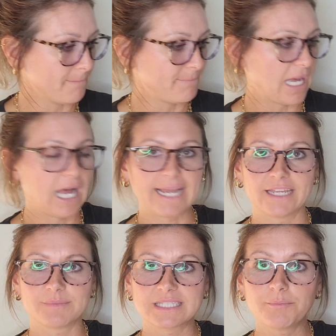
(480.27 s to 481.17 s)
but I
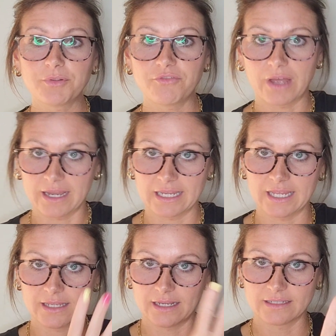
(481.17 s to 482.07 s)
am simplifying
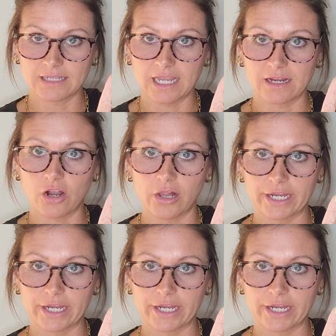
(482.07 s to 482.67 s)
it and calling